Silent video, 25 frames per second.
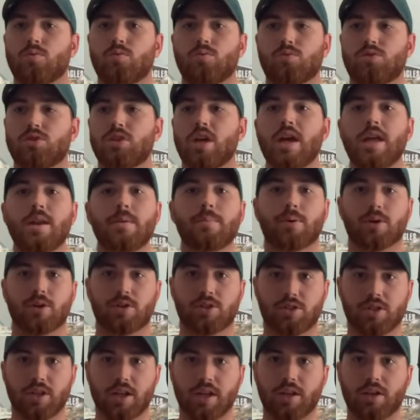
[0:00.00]

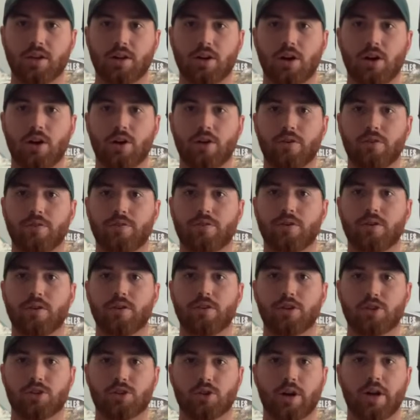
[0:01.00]
10% of
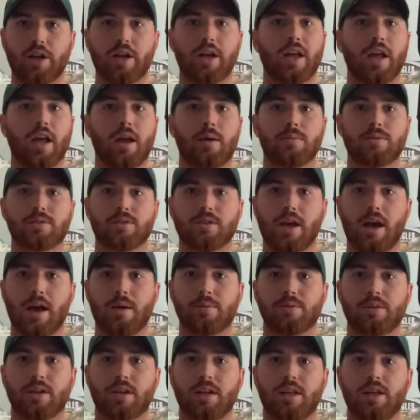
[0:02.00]
the training camp
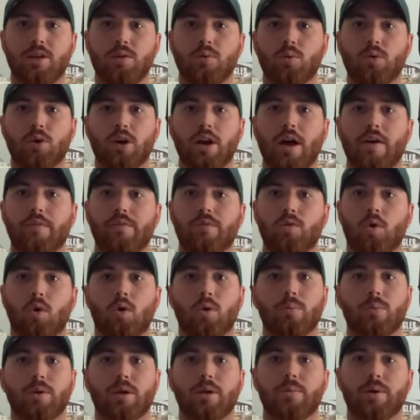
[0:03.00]
snaps that he would have
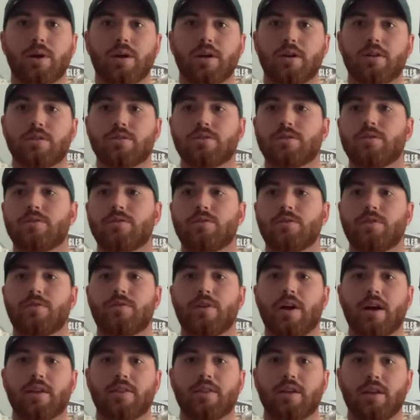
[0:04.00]
normally because of the
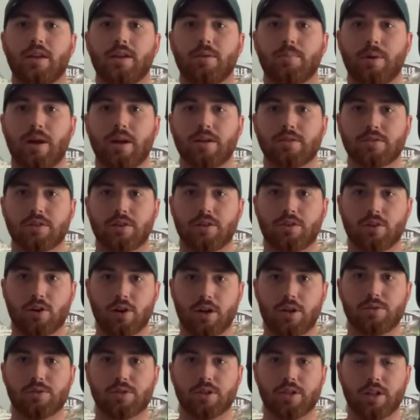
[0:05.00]
fact that he basically thought
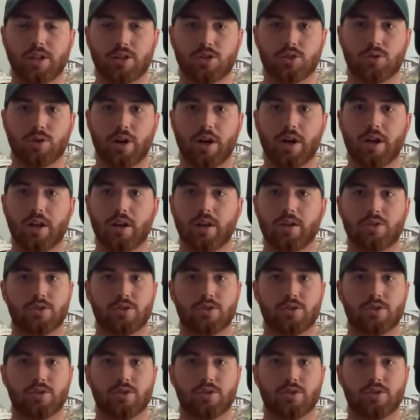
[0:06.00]
he was going to get traded, and